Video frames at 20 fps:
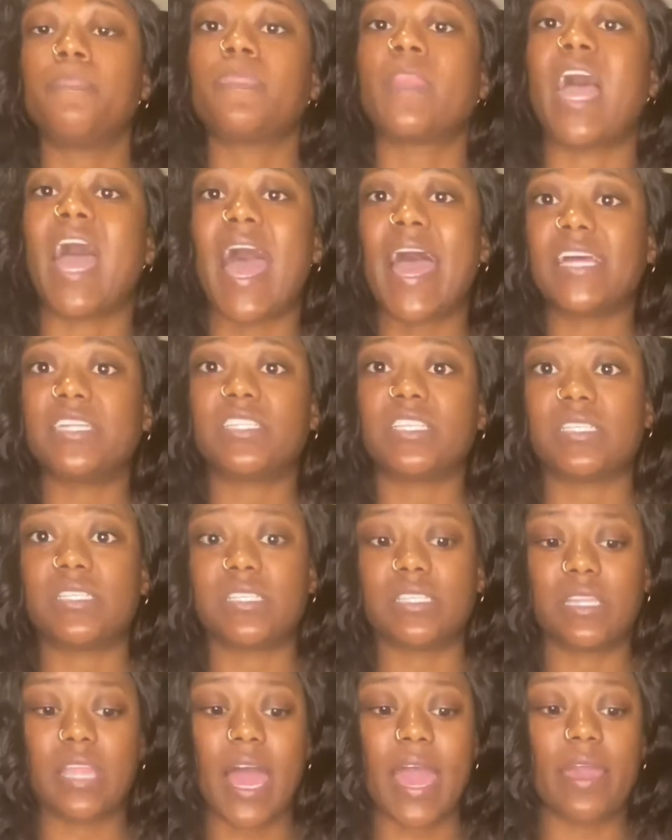I just
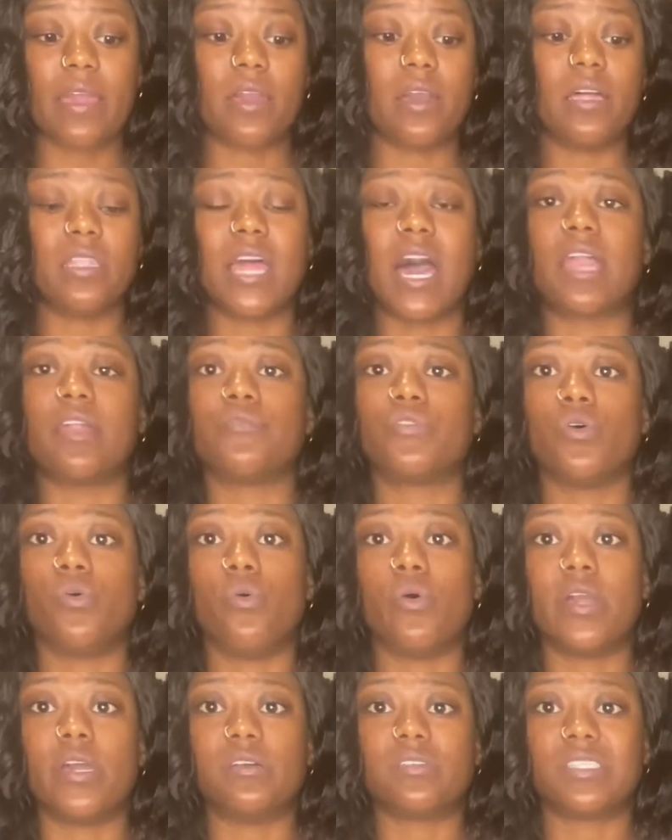like a lot of the
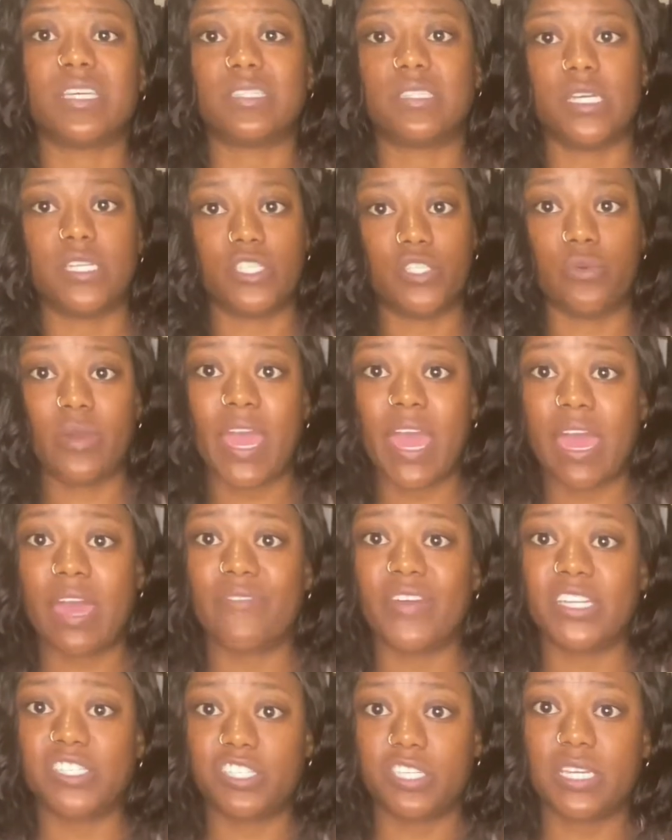oils that they do have
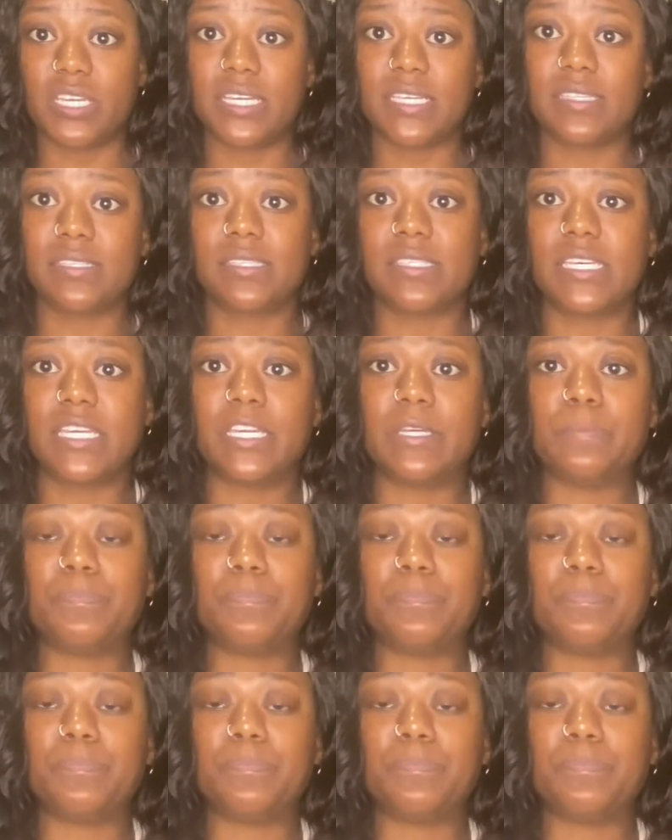at GNC.